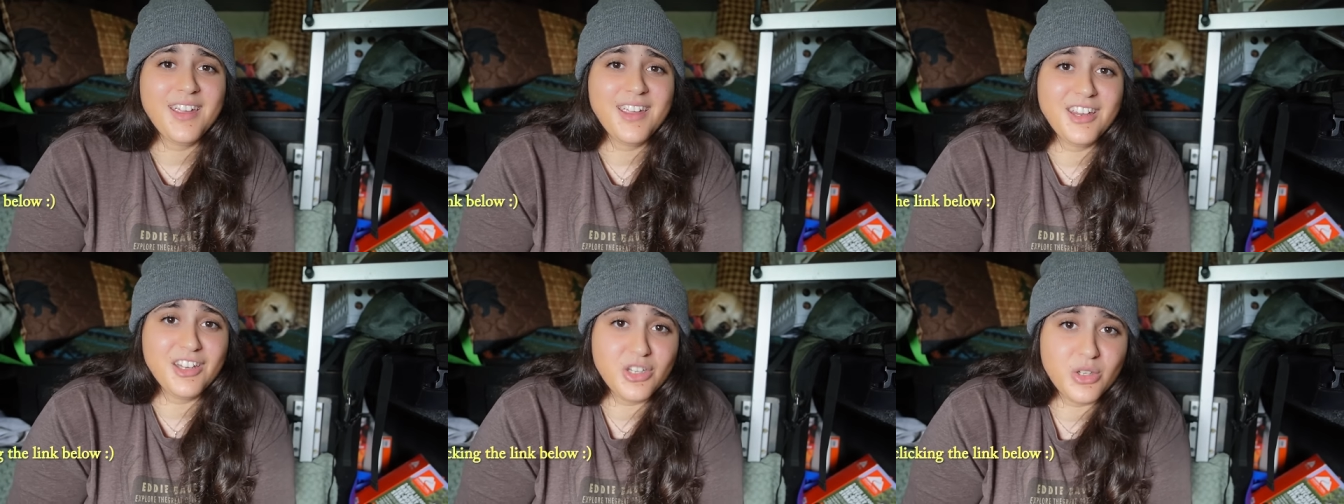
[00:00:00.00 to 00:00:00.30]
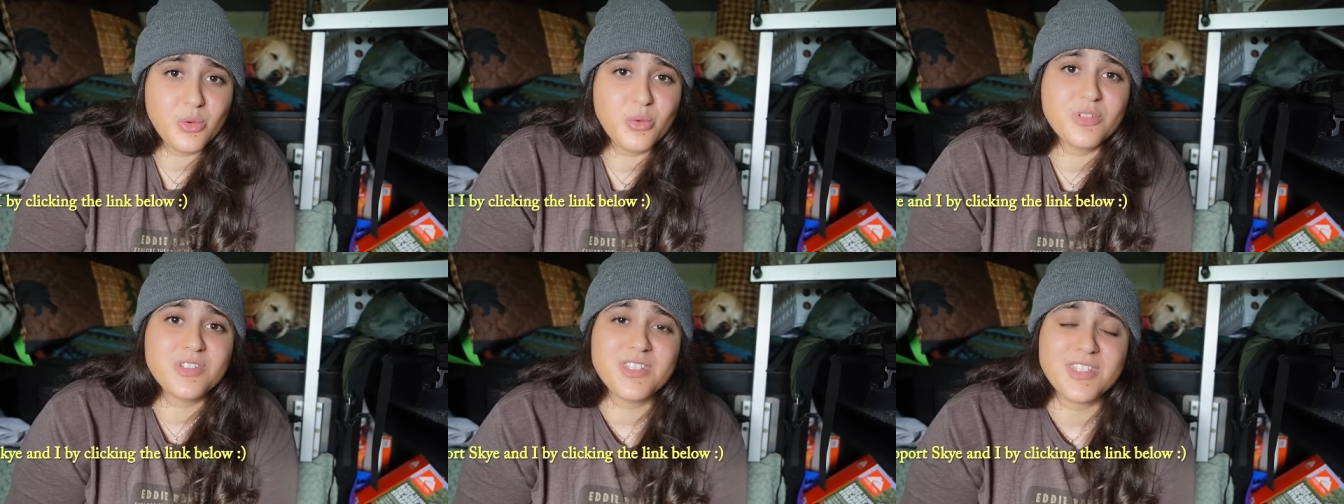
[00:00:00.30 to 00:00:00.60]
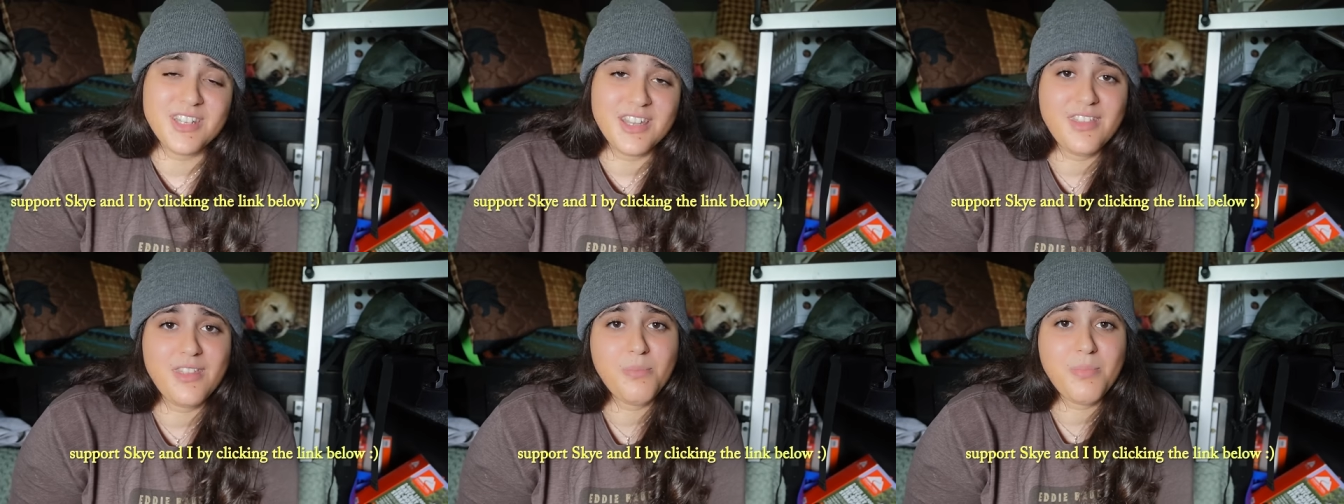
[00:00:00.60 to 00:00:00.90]
and you would
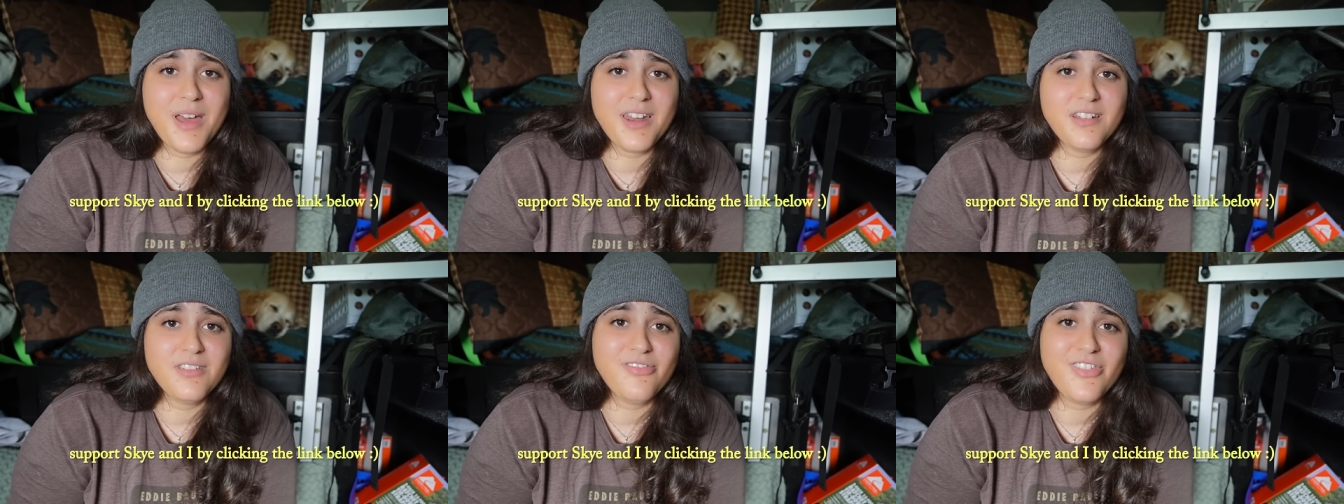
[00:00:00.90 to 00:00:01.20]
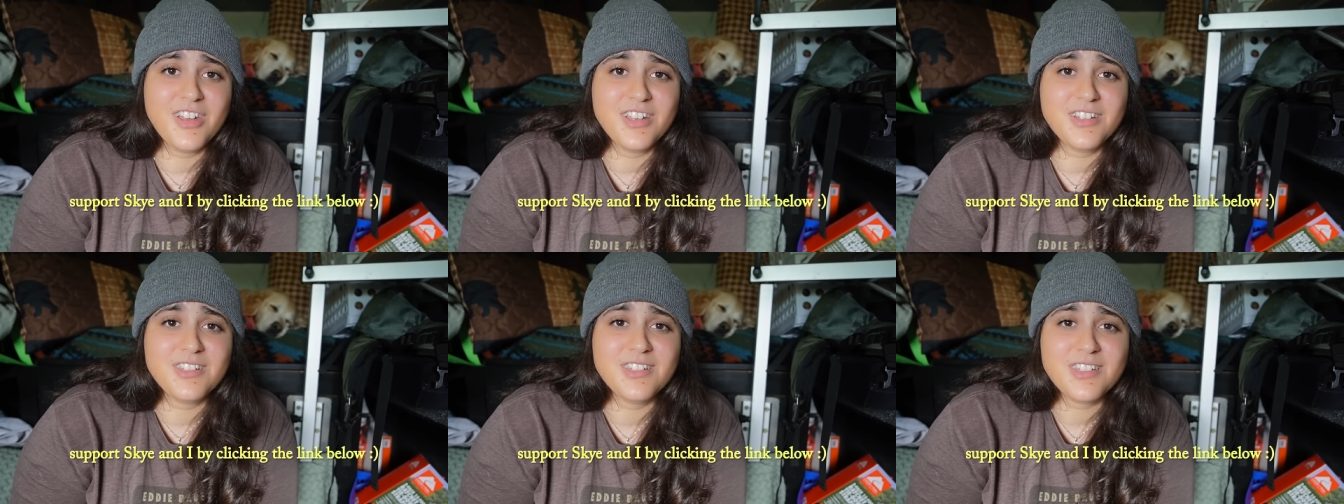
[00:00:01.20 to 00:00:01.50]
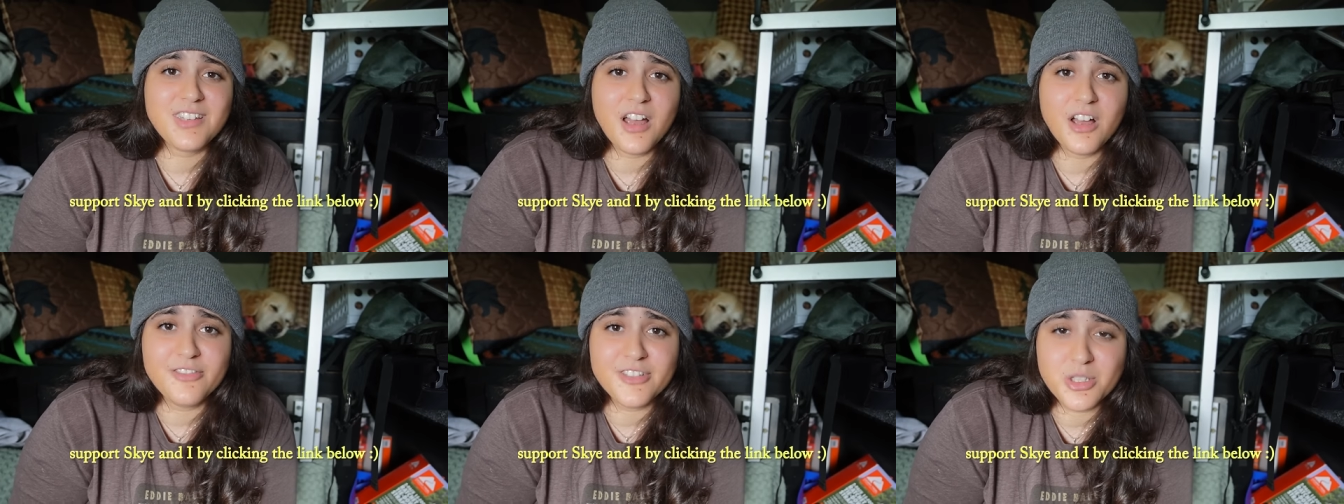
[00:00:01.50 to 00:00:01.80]
see the
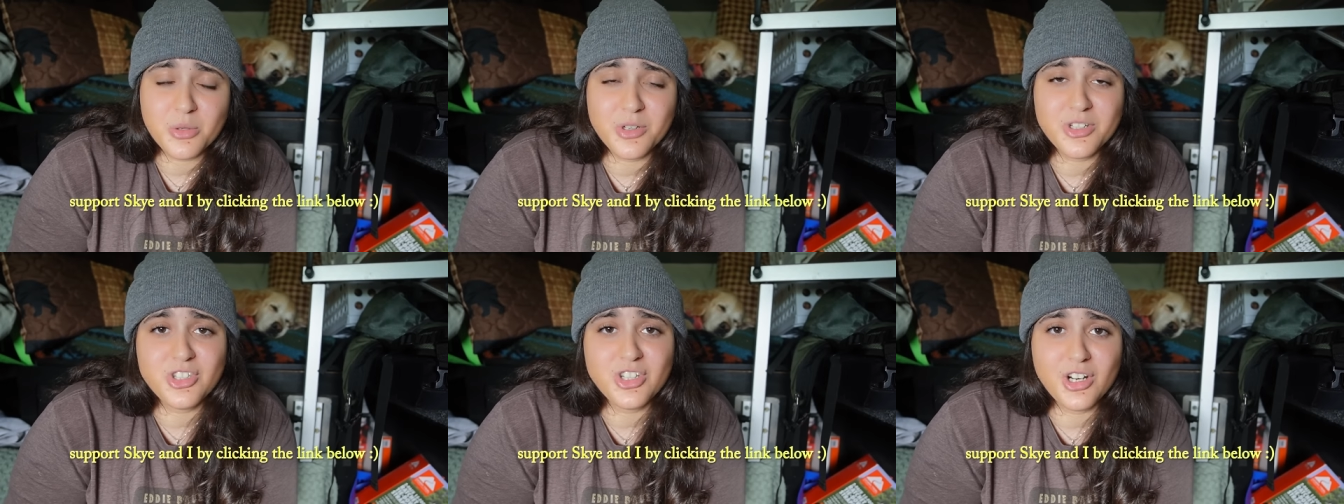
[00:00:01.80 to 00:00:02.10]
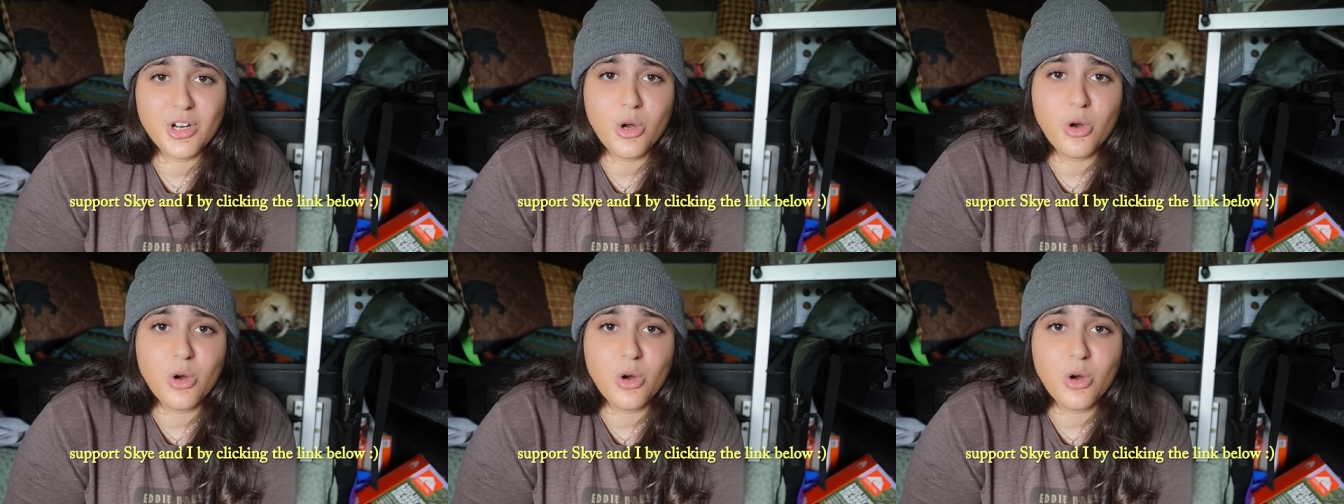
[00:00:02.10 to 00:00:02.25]
benefits of switching